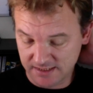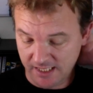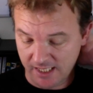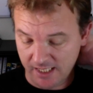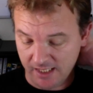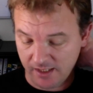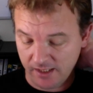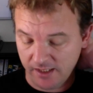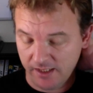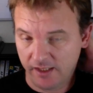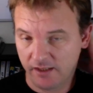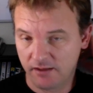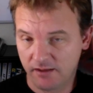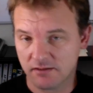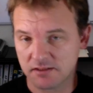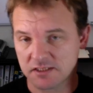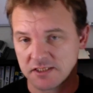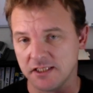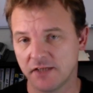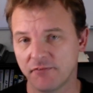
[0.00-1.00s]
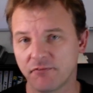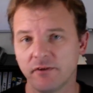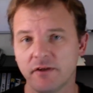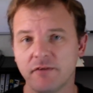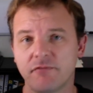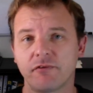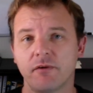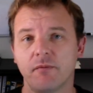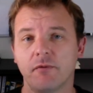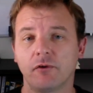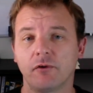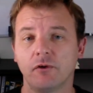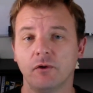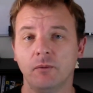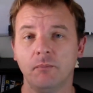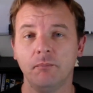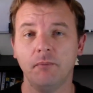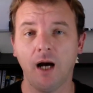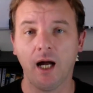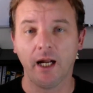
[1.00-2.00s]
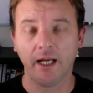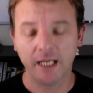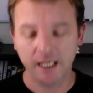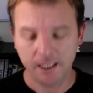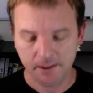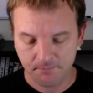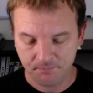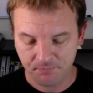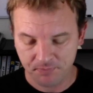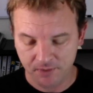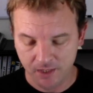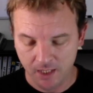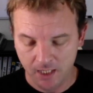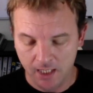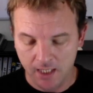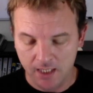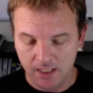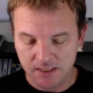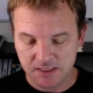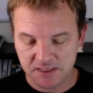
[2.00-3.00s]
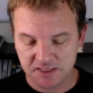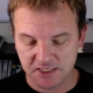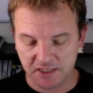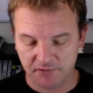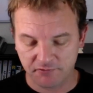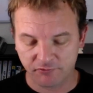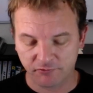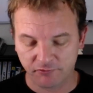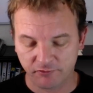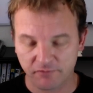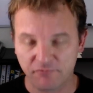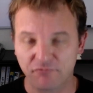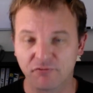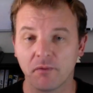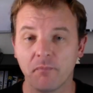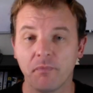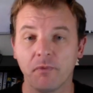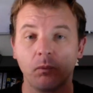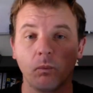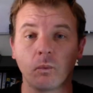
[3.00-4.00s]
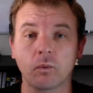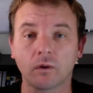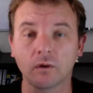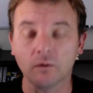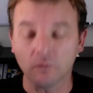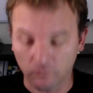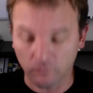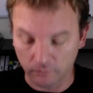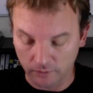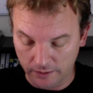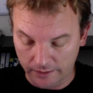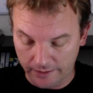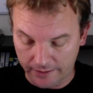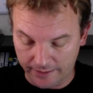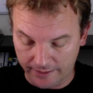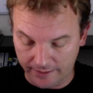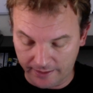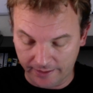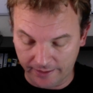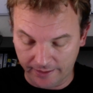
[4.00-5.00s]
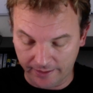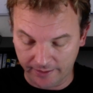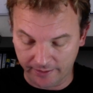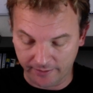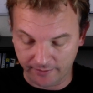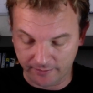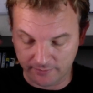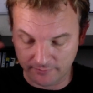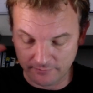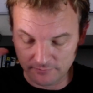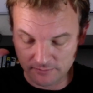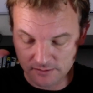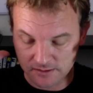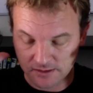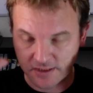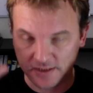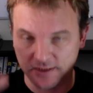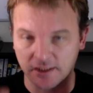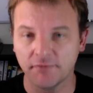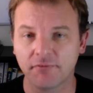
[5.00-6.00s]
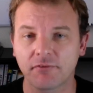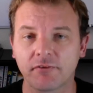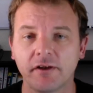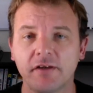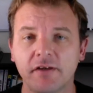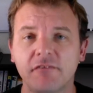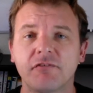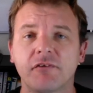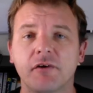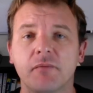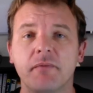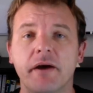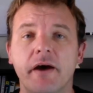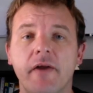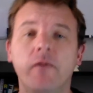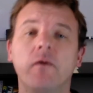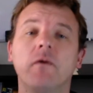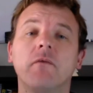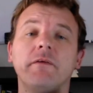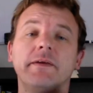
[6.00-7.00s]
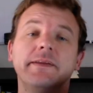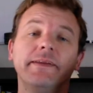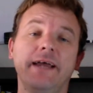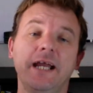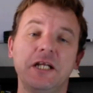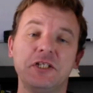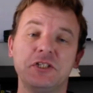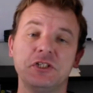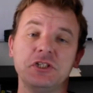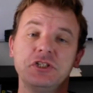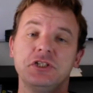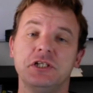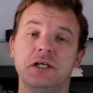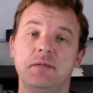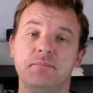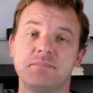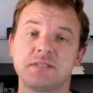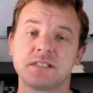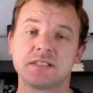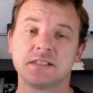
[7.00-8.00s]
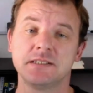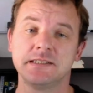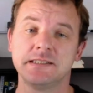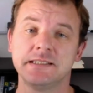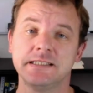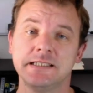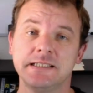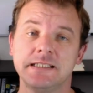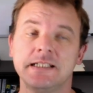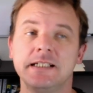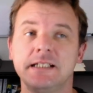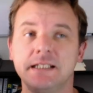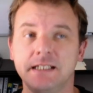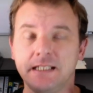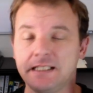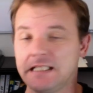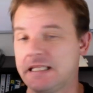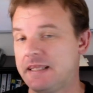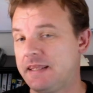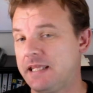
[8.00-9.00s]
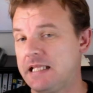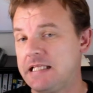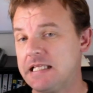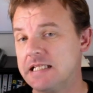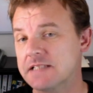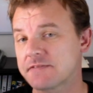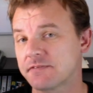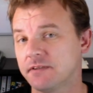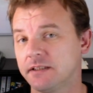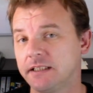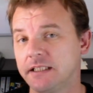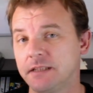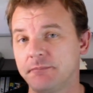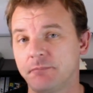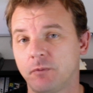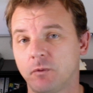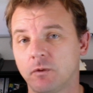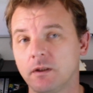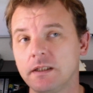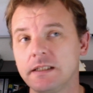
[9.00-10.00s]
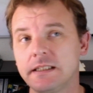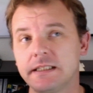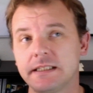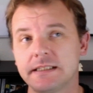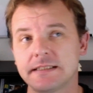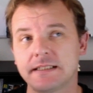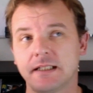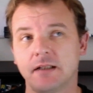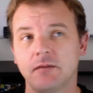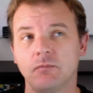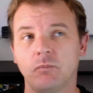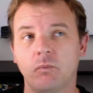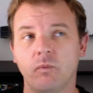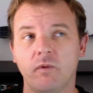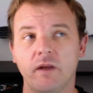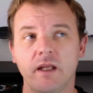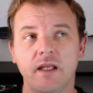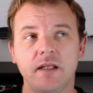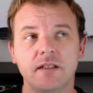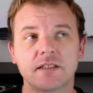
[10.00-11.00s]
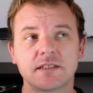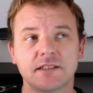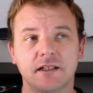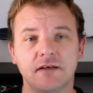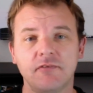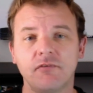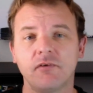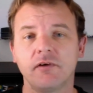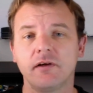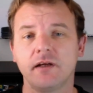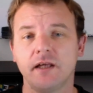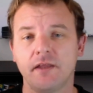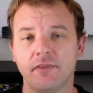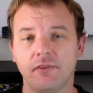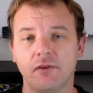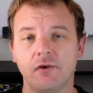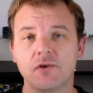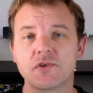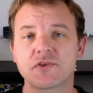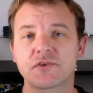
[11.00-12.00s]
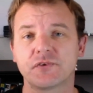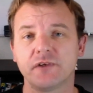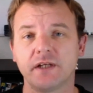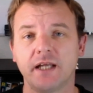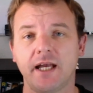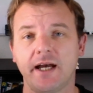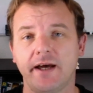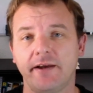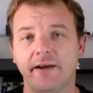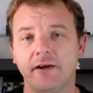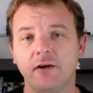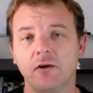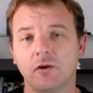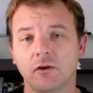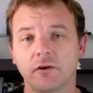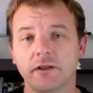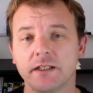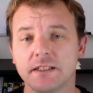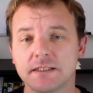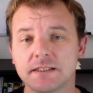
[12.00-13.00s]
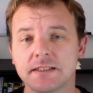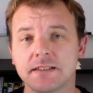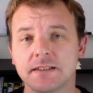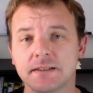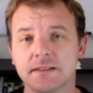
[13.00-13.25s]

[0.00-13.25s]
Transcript: that suffering from our own body, suffering from the world, and suffering from other relationships. And I think that's really important, is that we suffer in those three categories.